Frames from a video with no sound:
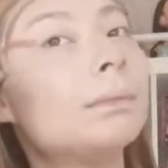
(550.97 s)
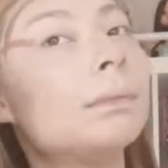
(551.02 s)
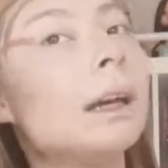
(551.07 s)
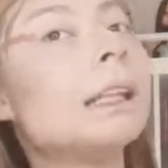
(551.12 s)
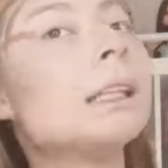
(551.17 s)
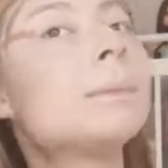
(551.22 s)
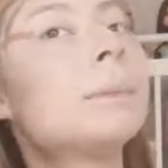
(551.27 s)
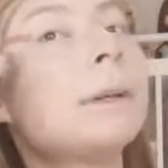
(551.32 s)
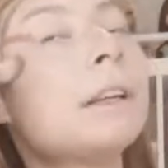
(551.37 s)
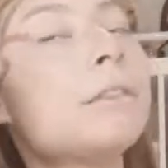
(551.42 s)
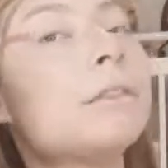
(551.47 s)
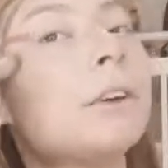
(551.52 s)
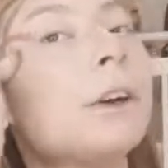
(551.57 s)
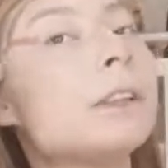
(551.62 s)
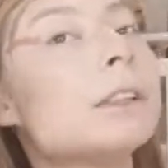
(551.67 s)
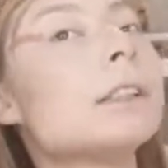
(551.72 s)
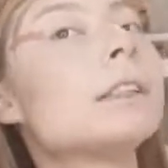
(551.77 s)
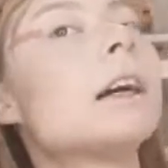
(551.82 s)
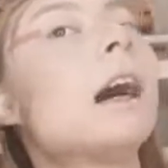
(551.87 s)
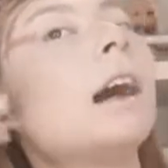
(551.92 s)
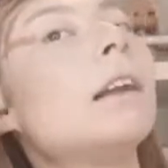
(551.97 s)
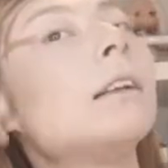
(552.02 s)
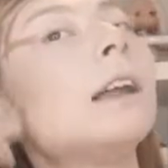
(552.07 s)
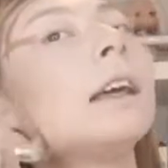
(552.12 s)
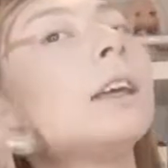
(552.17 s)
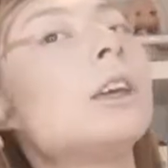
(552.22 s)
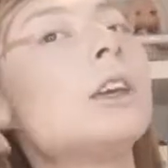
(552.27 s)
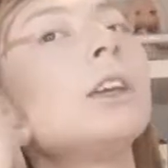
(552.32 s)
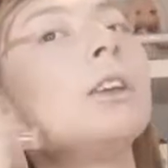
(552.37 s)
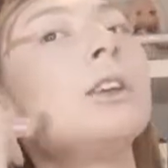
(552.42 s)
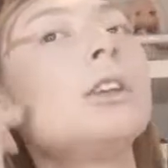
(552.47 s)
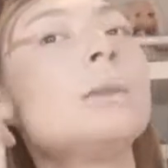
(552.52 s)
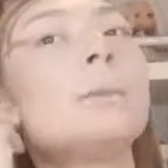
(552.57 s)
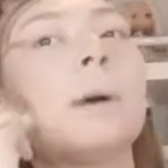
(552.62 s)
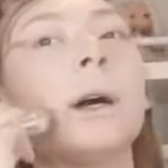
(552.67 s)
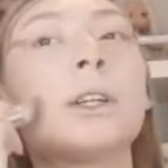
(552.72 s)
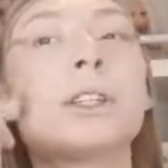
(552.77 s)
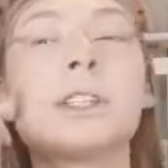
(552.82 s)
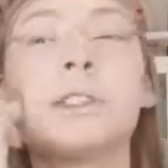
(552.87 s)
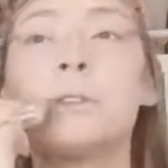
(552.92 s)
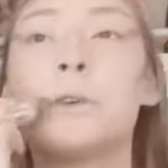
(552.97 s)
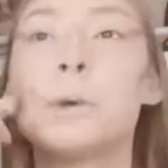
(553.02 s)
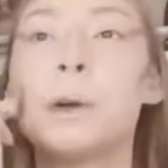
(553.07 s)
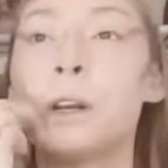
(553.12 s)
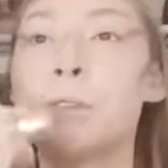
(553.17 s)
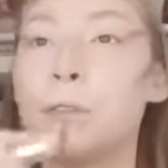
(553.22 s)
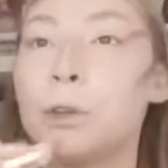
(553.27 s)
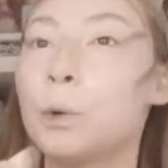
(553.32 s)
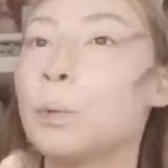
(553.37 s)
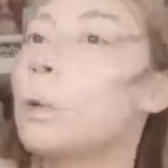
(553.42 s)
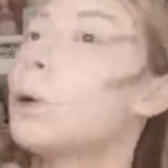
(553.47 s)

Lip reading: It's pretty versatile. Like, you can use brushes for whatever you